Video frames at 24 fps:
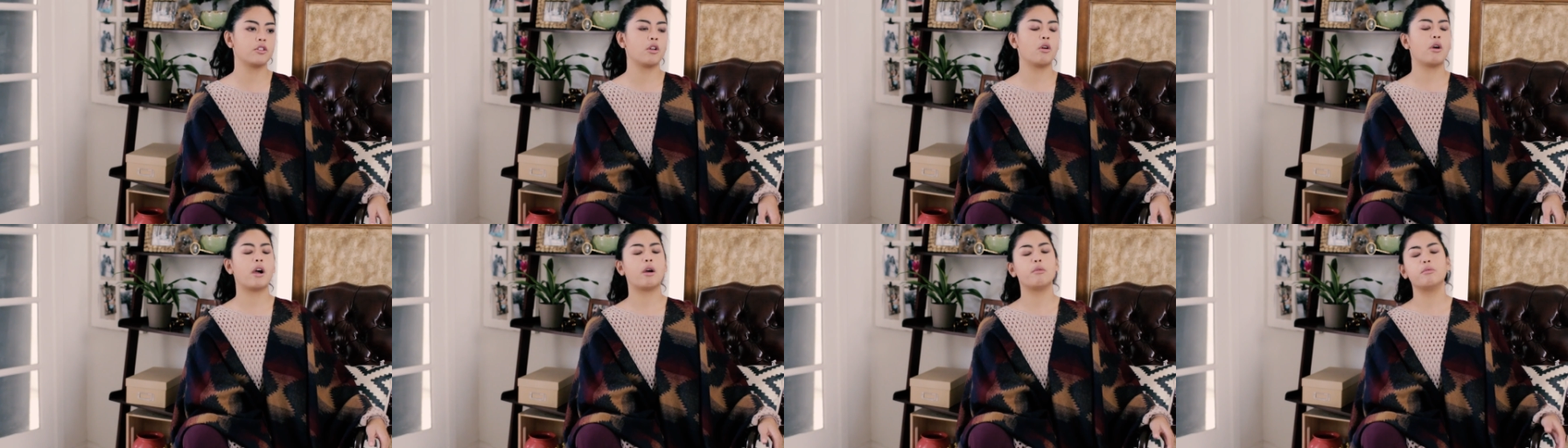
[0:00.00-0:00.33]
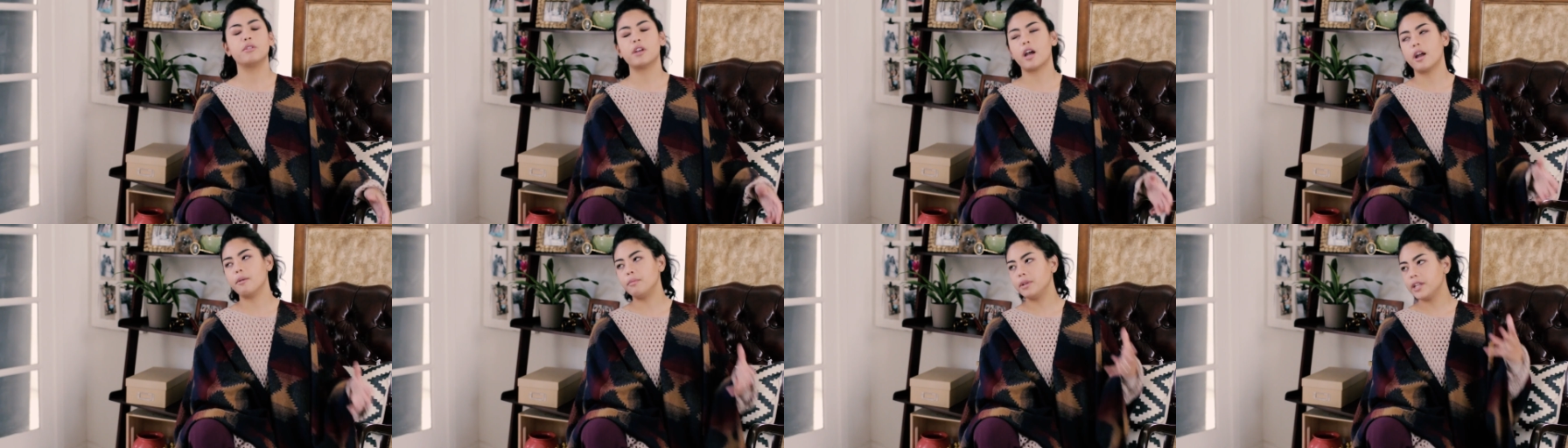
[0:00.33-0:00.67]
So
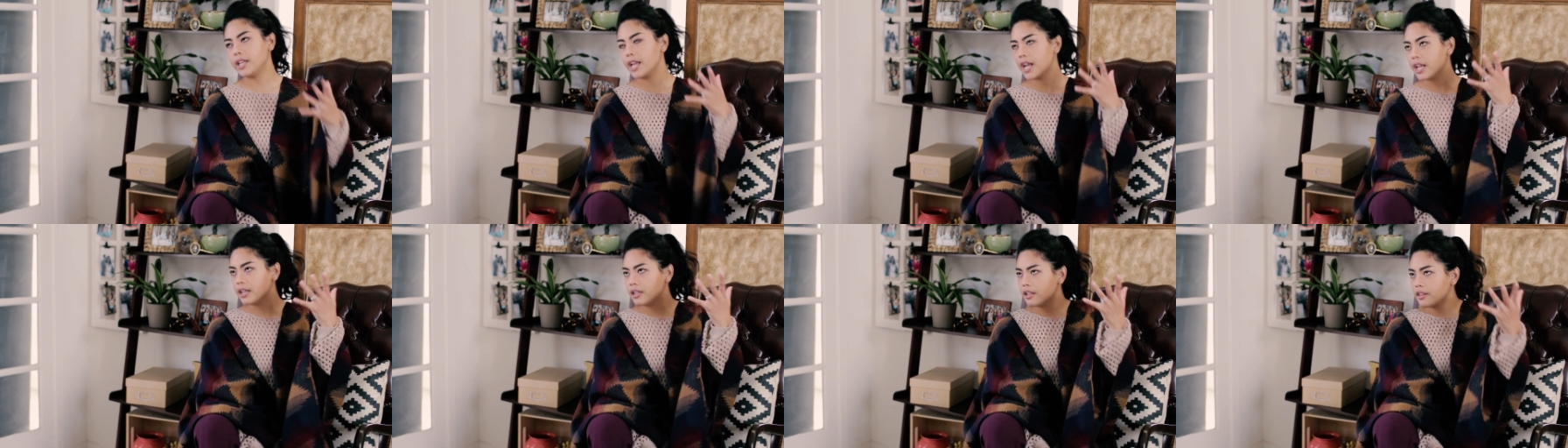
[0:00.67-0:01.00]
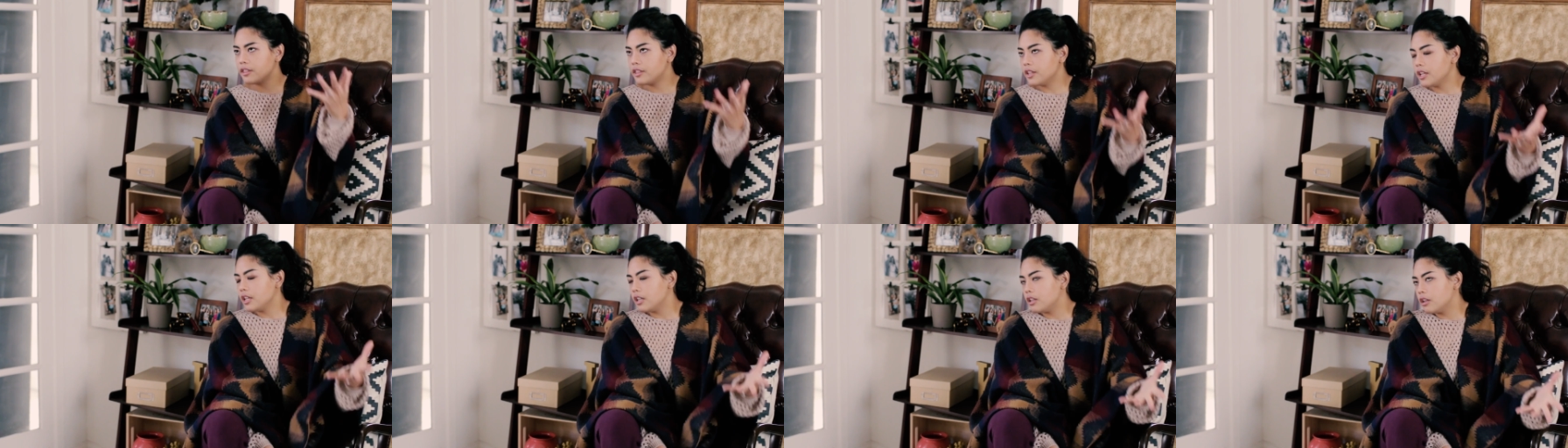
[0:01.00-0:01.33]
I began
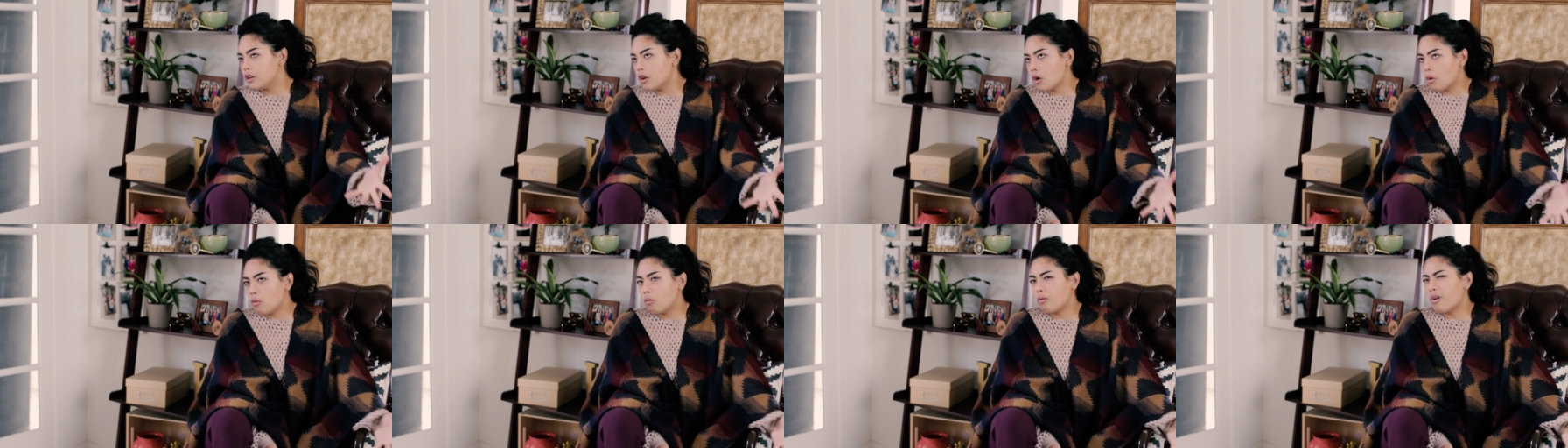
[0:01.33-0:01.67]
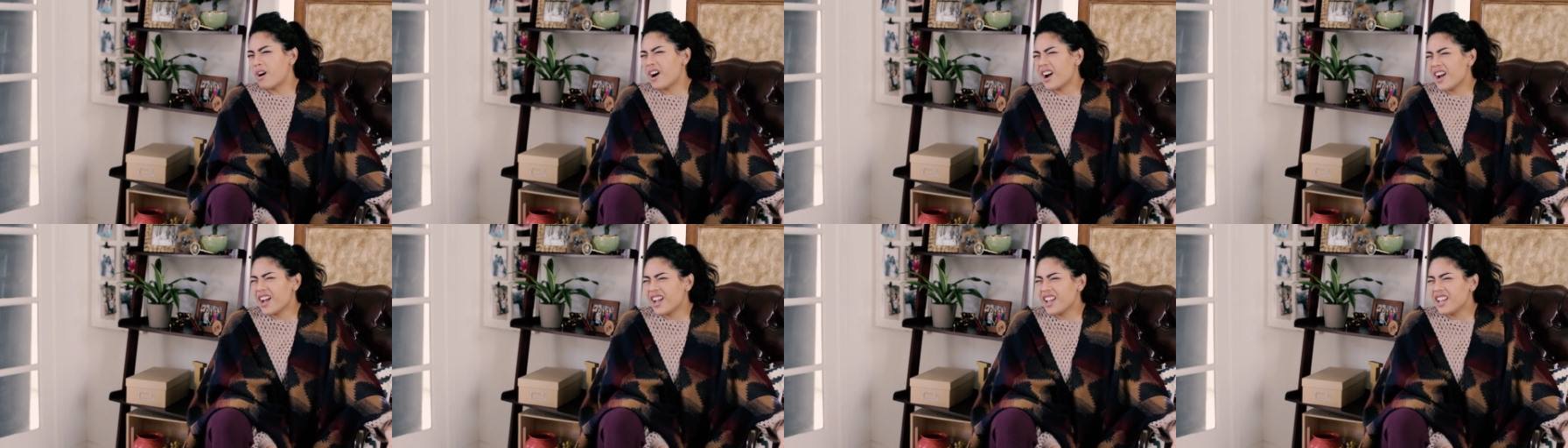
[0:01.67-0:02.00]
to think,
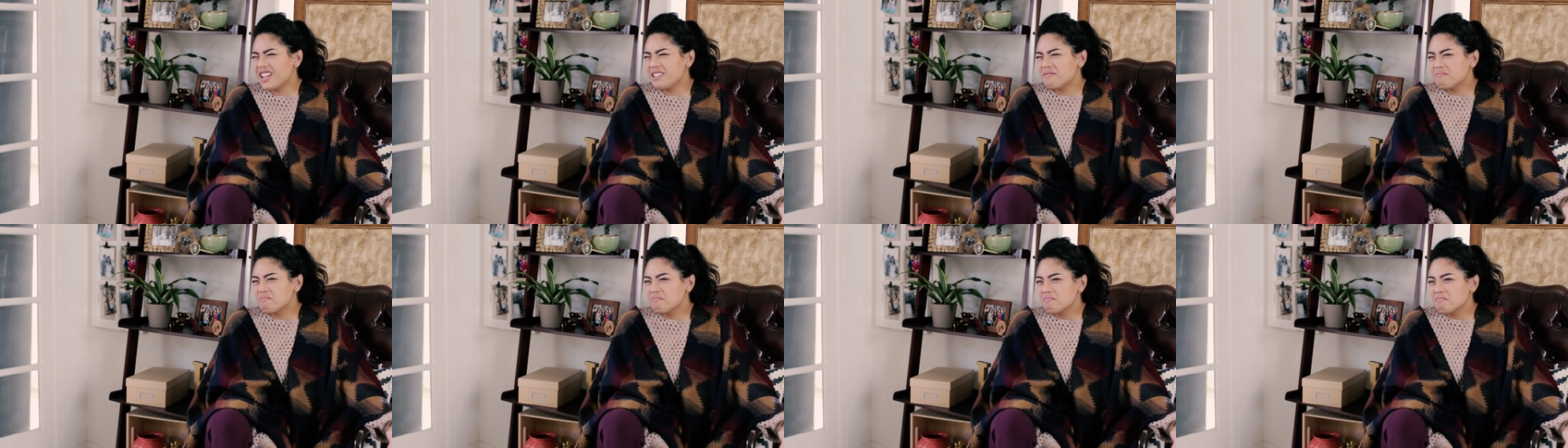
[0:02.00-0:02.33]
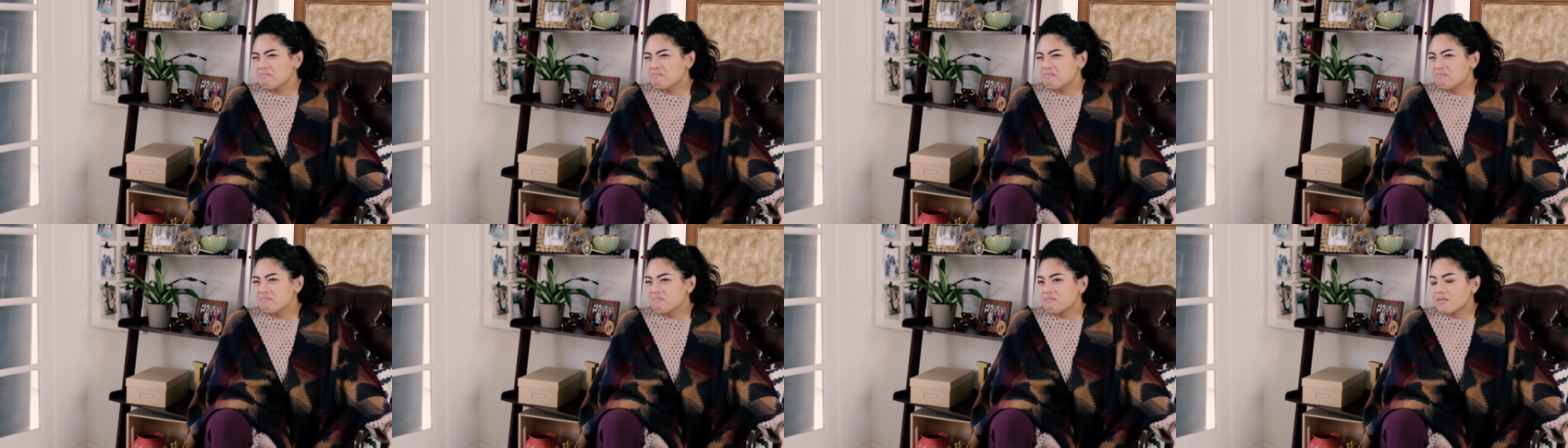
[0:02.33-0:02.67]
why
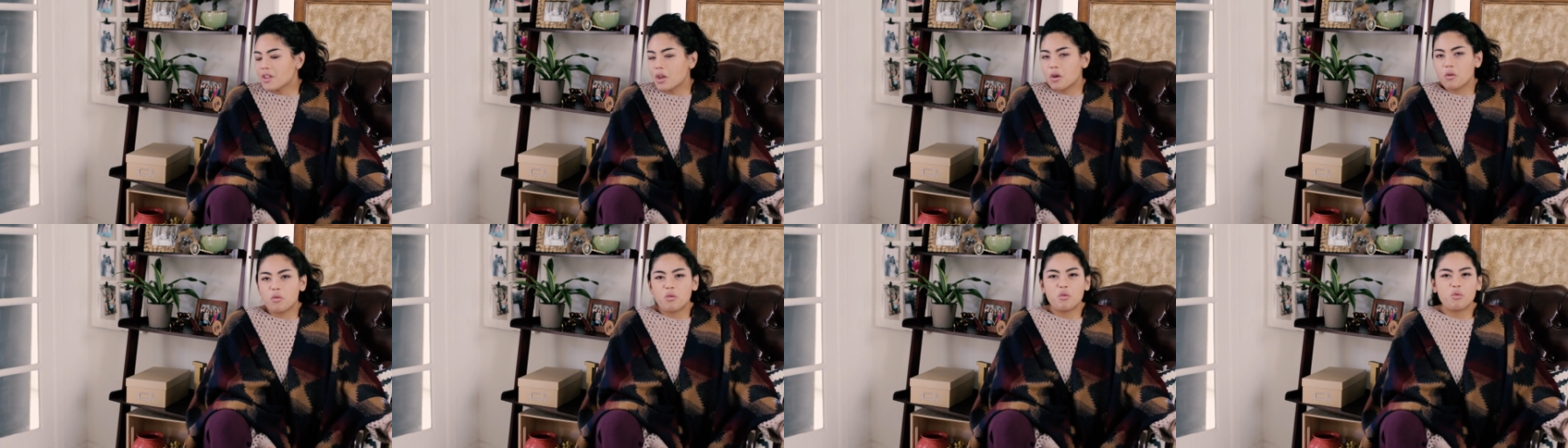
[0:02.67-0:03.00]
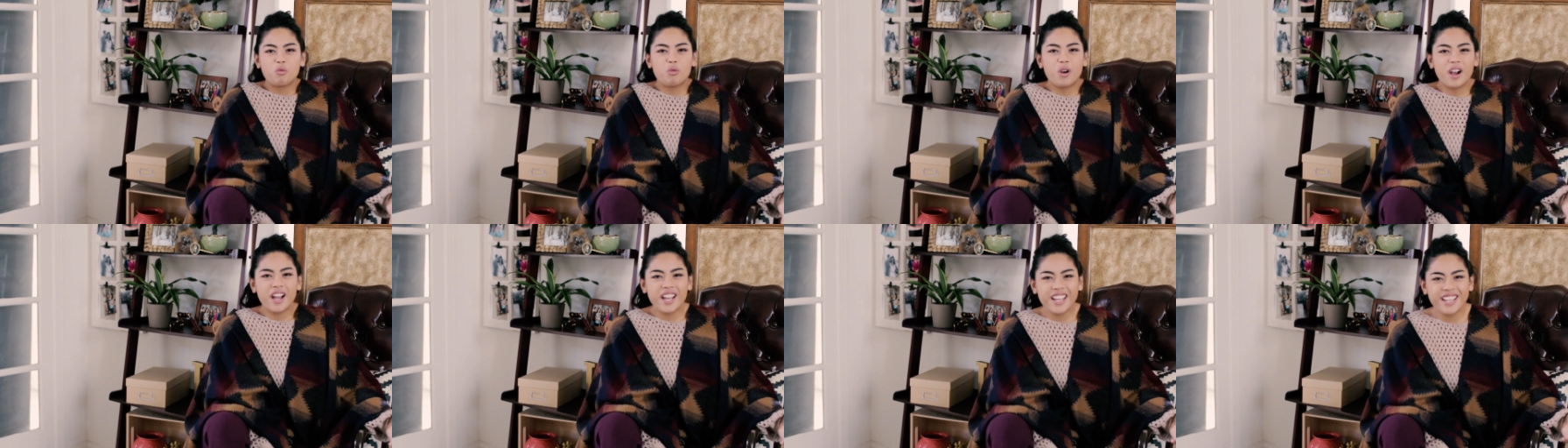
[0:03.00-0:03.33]

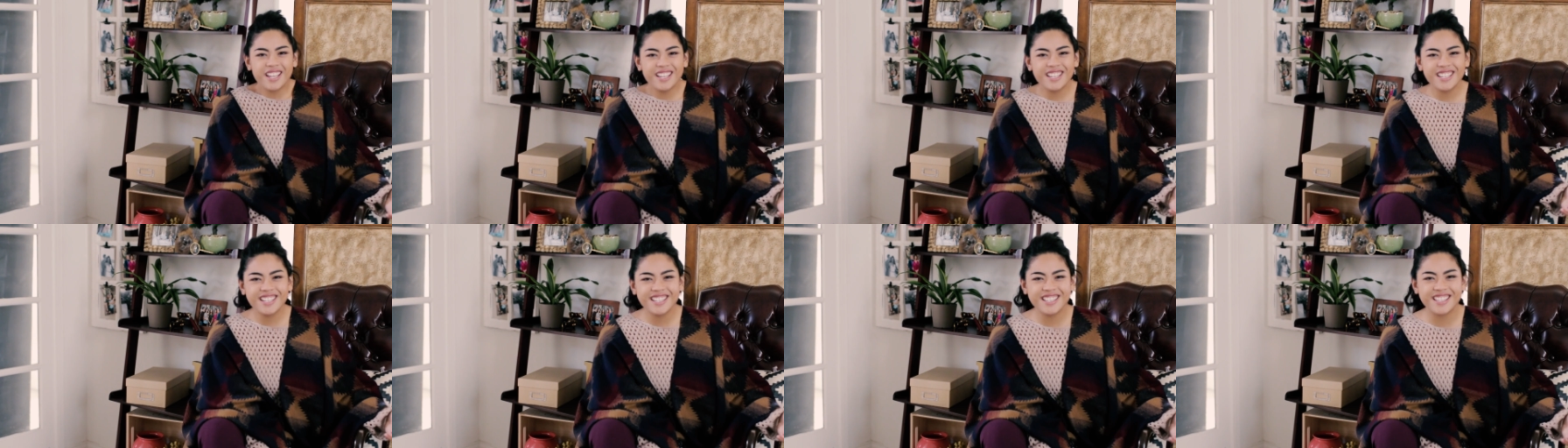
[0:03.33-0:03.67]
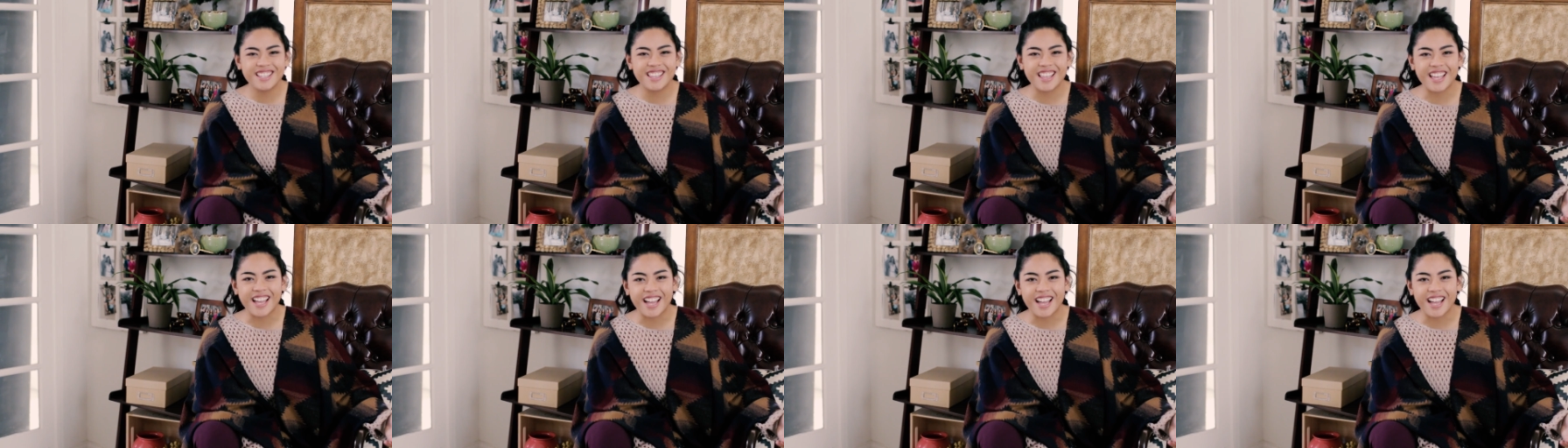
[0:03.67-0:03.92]
is